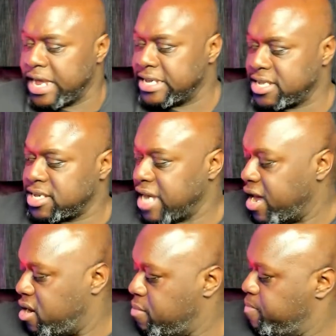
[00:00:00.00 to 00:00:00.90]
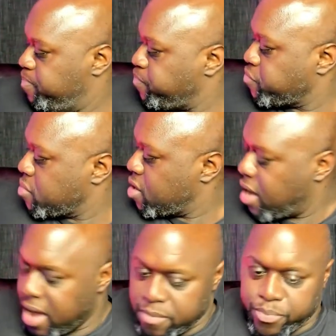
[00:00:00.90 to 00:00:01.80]
has decided,
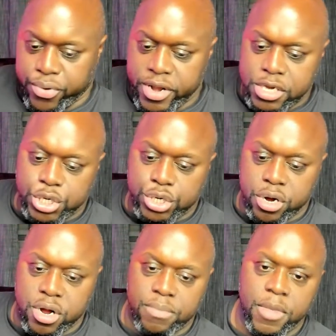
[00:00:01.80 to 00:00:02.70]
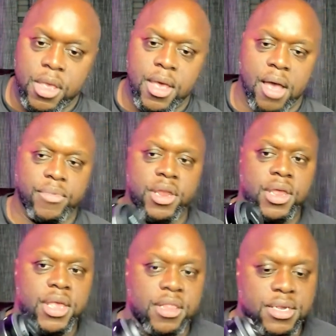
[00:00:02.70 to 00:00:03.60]
I'm pretty sure I'm going
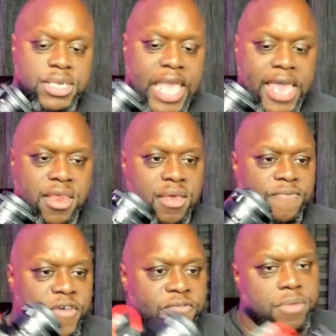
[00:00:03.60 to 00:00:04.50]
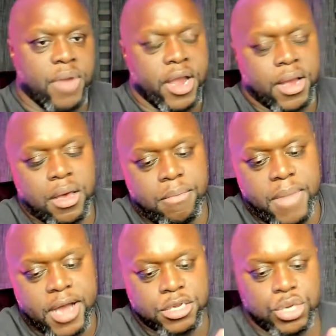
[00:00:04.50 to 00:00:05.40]
to get this Canon M50
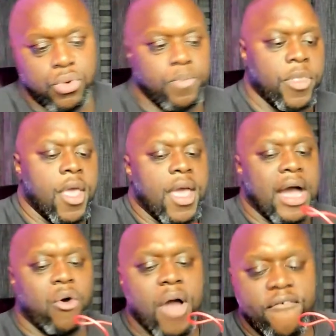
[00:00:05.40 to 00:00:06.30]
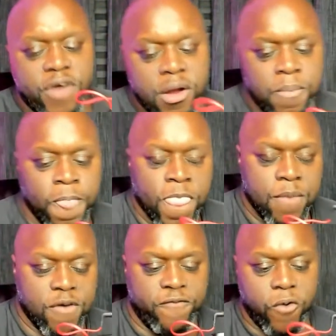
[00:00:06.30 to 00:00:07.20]
Mark II. However,
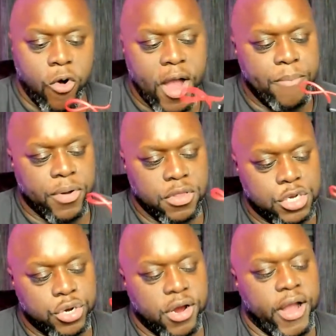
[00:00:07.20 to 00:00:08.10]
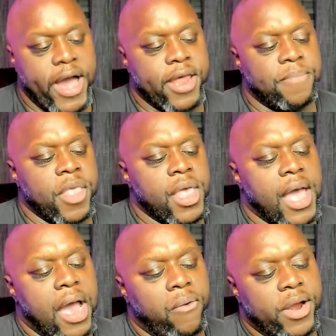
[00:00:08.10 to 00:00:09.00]
before I pull the trigger on it,
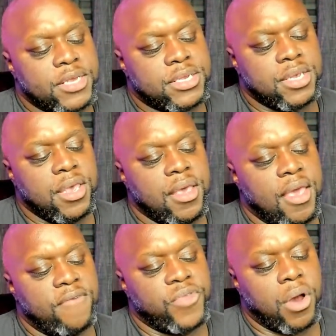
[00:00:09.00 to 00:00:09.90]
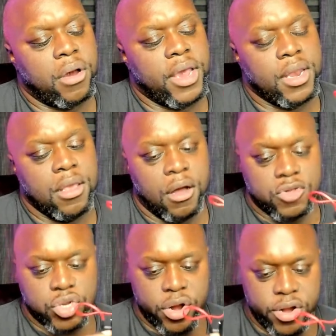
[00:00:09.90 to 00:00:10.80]
I want to see if there are any
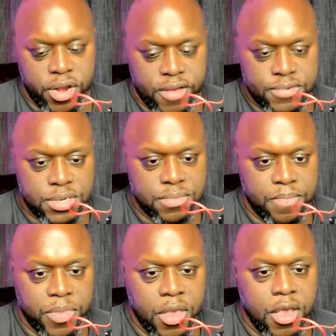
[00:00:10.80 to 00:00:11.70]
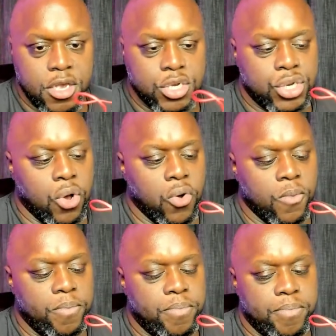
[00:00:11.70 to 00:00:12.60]
alternatives.
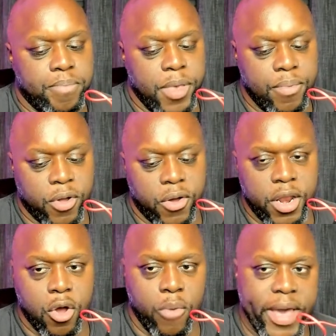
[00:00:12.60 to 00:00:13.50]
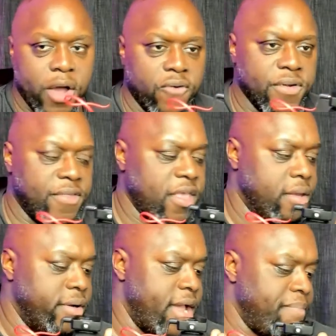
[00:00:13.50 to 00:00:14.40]
So people are going to go back over to the
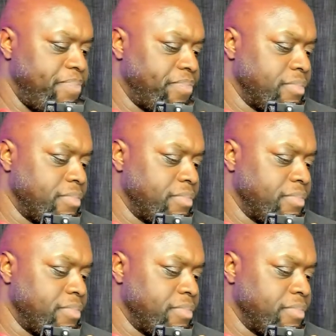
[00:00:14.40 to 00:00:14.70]
internet,